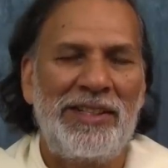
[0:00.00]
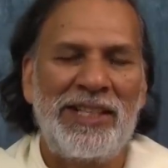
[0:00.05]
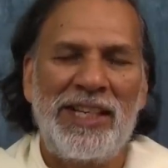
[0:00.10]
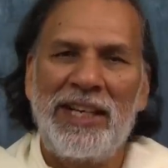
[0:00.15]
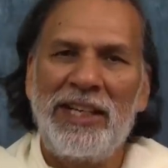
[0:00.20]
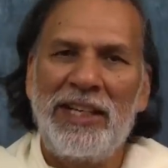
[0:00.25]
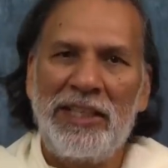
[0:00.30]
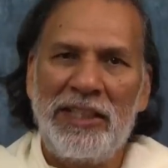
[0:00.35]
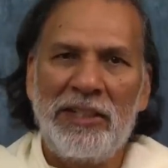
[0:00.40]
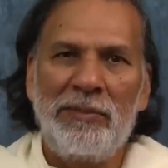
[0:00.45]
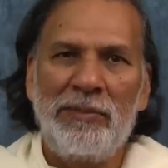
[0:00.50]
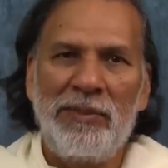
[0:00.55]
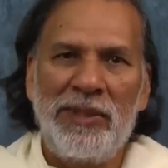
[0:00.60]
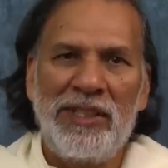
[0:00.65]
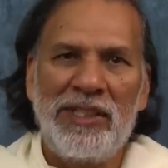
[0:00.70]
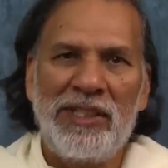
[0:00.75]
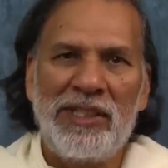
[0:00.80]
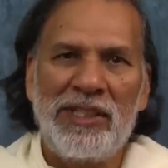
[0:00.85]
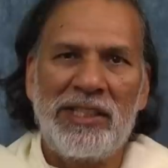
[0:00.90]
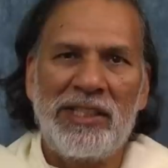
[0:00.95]
Jainism
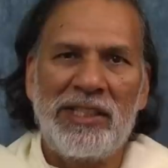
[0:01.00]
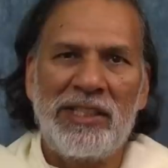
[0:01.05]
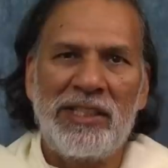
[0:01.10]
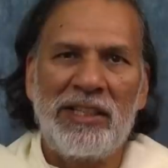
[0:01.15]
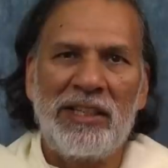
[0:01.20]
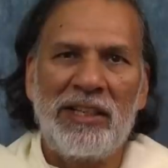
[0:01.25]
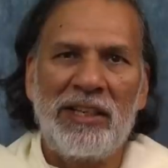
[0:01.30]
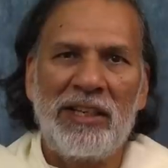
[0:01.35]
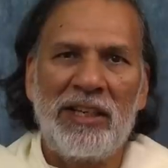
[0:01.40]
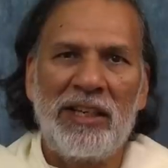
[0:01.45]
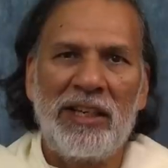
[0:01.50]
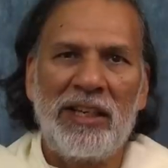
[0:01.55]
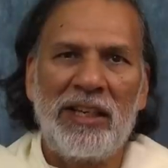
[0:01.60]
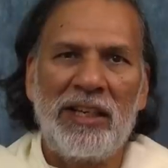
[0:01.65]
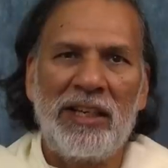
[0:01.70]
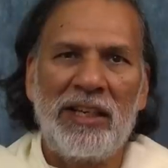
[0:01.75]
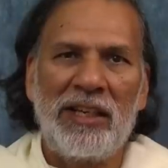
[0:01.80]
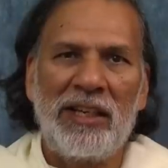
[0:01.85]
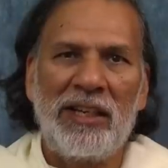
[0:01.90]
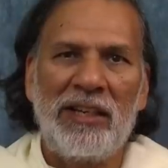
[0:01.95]
is
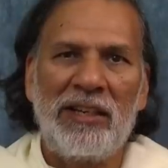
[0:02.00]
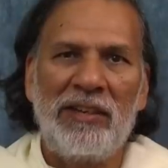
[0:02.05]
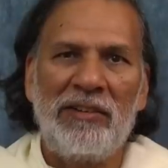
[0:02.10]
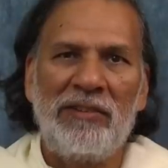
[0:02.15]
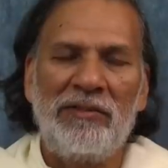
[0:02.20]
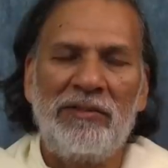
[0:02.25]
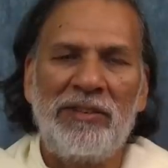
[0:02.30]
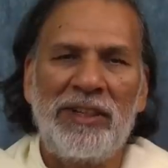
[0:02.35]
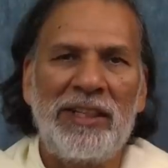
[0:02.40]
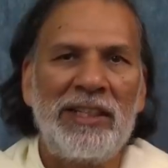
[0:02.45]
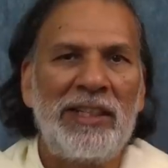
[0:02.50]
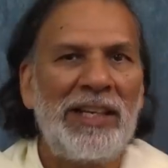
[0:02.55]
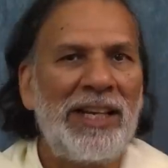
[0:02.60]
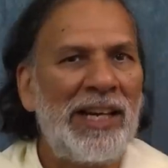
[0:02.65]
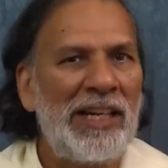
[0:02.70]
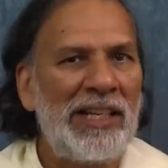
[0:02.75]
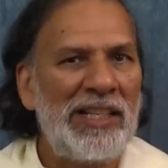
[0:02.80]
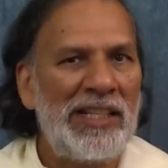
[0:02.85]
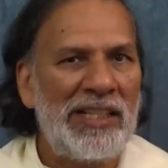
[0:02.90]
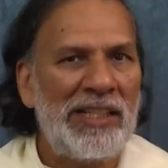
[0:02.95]
a very
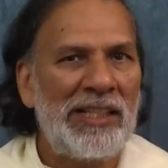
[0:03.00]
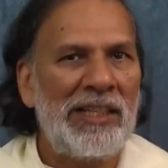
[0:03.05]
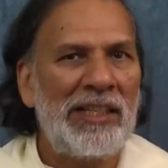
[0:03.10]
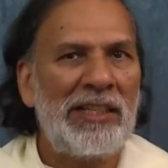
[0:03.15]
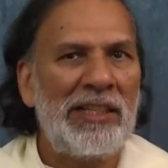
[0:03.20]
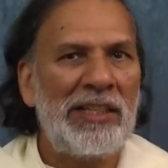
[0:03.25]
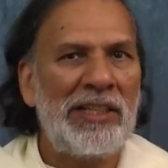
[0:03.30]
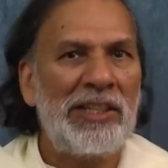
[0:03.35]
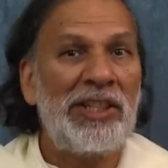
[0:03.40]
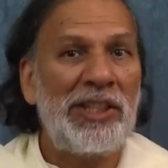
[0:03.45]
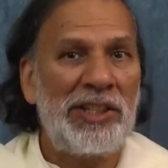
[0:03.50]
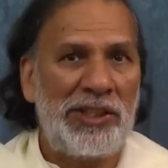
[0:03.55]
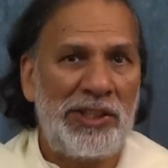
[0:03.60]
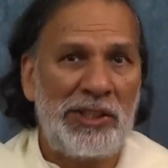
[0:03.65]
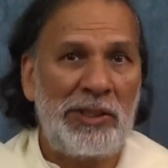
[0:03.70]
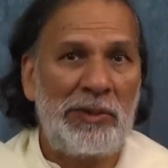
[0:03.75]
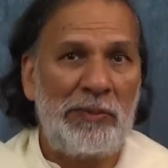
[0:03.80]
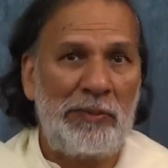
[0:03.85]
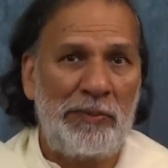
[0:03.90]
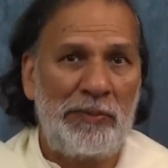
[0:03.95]
ancient
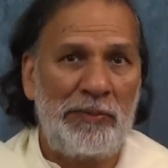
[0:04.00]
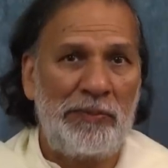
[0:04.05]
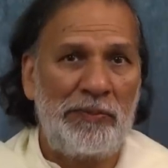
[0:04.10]
system,